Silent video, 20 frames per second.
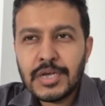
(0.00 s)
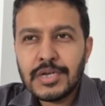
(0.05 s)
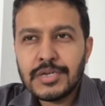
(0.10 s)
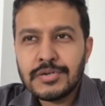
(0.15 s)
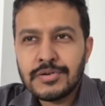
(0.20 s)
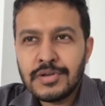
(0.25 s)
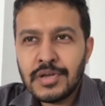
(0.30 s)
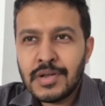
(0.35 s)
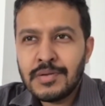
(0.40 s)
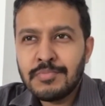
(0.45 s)

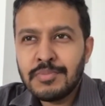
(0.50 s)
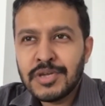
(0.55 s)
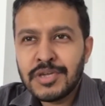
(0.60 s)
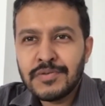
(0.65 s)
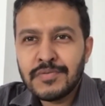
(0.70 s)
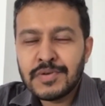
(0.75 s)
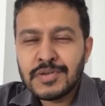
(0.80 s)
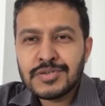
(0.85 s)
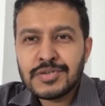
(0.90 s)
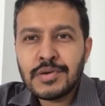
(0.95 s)
Today I'll be
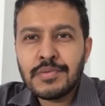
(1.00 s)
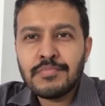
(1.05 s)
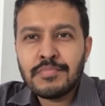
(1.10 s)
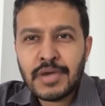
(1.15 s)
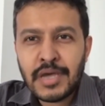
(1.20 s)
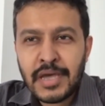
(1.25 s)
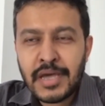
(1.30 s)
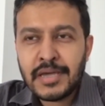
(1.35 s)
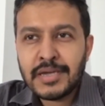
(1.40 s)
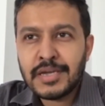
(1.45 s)
giving some
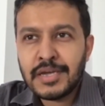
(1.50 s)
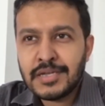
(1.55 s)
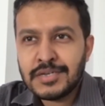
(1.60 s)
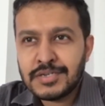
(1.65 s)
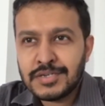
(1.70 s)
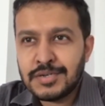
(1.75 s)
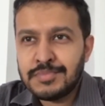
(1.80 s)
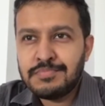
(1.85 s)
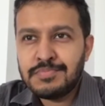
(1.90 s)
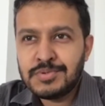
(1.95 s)
hair care
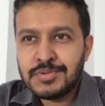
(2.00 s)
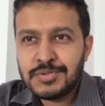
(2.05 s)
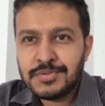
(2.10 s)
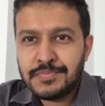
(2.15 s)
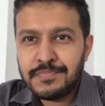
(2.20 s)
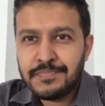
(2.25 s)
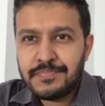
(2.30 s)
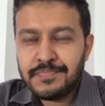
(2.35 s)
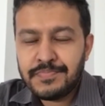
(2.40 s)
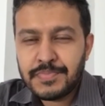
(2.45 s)
tips.
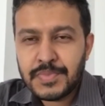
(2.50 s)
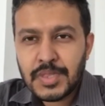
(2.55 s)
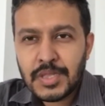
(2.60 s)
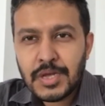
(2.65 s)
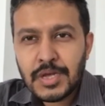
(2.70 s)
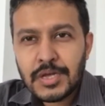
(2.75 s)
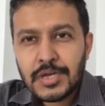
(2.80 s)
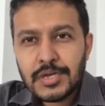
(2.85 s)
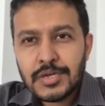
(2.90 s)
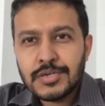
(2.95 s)

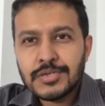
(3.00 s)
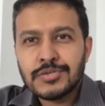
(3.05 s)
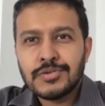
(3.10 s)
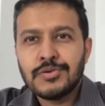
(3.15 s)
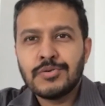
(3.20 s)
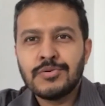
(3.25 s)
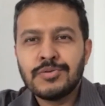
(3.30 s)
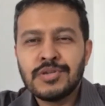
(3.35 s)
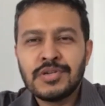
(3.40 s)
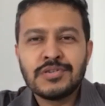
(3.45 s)

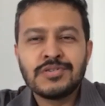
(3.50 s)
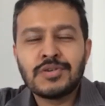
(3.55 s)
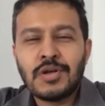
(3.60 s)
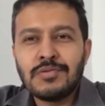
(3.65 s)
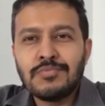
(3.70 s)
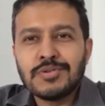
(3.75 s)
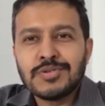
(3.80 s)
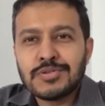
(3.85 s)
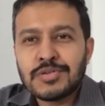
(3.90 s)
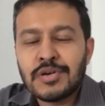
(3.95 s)
So there is
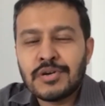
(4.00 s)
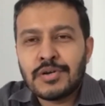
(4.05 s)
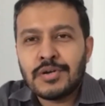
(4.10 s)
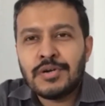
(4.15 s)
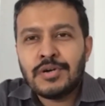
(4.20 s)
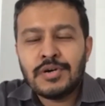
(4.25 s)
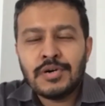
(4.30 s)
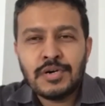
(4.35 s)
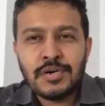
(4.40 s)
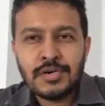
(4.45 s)
always,
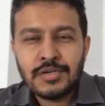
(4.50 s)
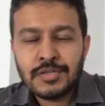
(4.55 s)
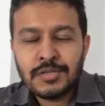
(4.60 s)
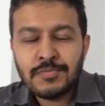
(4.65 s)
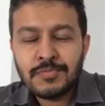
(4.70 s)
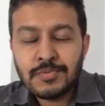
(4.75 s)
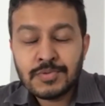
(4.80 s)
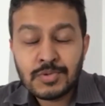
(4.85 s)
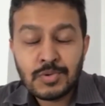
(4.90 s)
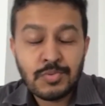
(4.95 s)

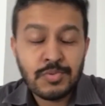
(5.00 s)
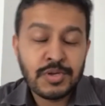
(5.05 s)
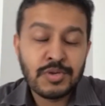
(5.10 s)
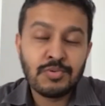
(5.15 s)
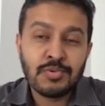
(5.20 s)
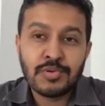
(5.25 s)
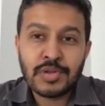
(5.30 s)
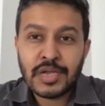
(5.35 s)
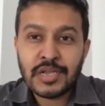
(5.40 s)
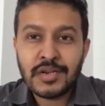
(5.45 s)
so we
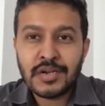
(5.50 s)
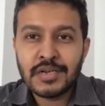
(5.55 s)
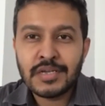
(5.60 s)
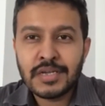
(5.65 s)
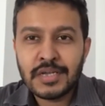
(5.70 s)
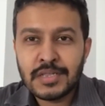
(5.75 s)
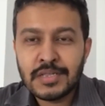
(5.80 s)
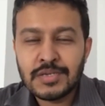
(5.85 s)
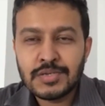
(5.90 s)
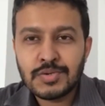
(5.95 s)
do regularly
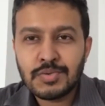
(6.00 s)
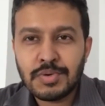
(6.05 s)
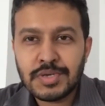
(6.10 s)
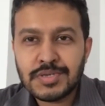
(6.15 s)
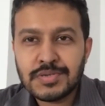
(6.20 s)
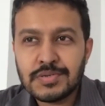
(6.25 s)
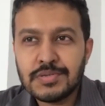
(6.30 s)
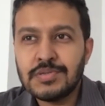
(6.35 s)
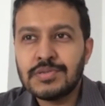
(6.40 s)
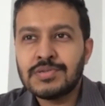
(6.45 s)
get these
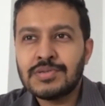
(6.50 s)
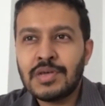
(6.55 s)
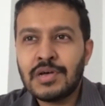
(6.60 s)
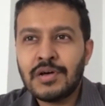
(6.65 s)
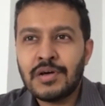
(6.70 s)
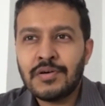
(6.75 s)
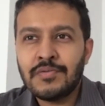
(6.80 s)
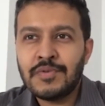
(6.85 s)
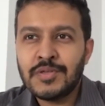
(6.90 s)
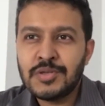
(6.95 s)
questions,
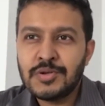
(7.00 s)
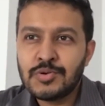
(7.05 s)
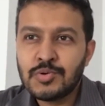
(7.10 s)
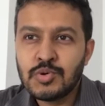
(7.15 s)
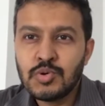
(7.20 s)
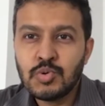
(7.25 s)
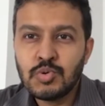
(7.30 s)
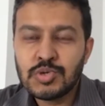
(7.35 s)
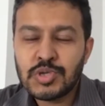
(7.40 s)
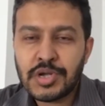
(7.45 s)
whether to
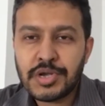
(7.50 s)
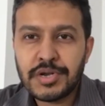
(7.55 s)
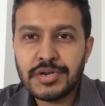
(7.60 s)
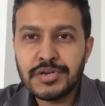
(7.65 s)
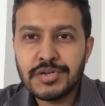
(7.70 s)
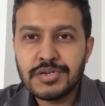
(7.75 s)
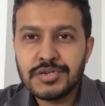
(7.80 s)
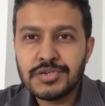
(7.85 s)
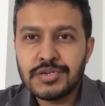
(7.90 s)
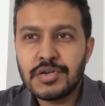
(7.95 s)
use a
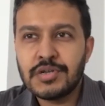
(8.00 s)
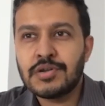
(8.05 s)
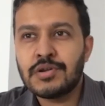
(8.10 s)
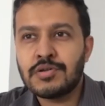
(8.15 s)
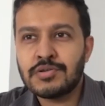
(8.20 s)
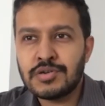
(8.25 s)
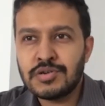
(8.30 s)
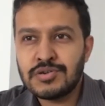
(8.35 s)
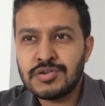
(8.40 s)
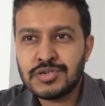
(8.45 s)
conditioner
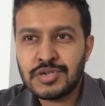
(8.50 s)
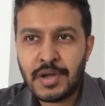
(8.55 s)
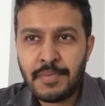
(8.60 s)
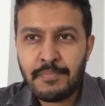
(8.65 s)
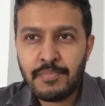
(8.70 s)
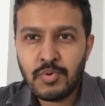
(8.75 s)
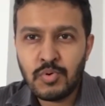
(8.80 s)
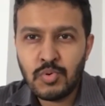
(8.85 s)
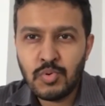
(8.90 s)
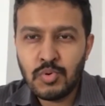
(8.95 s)
or a
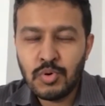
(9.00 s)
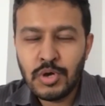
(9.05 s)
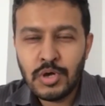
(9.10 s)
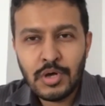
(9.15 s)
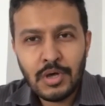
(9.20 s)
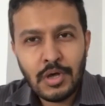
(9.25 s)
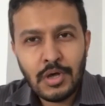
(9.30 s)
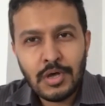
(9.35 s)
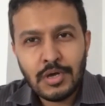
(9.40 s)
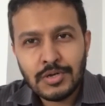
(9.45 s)
shampoo,
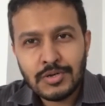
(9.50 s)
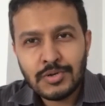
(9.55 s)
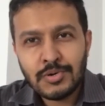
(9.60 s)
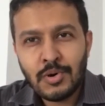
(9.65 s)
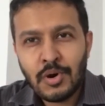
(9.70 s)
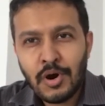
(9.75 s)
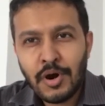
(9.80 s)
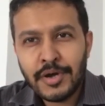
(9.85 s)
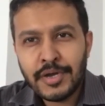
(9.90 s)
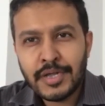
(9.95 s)
to
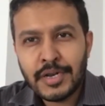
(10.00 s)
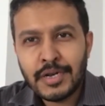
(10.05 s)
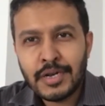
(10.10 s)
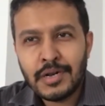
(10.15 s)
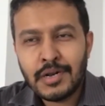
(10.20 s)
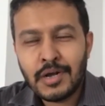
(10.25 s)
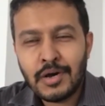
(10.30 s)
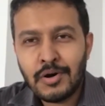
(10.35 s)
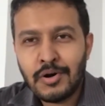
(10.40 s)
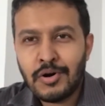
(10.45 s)

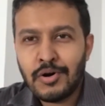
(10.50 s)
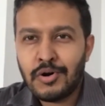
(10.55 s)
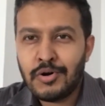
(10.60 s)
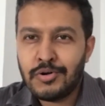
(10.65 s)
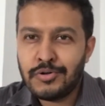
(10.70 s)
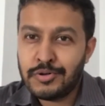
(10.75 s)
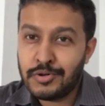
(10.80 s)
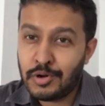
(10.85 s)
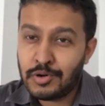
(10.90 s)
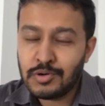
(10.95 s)
oil
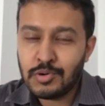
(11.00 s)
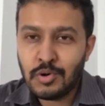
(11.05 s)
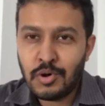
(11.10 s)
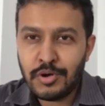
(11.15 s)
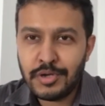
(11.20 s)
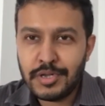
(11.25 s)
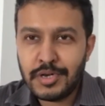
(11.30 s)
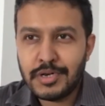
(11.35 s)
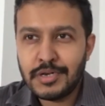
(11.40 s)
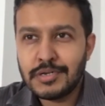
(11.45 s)
or not to
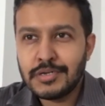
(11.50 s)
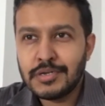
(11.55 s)
oil.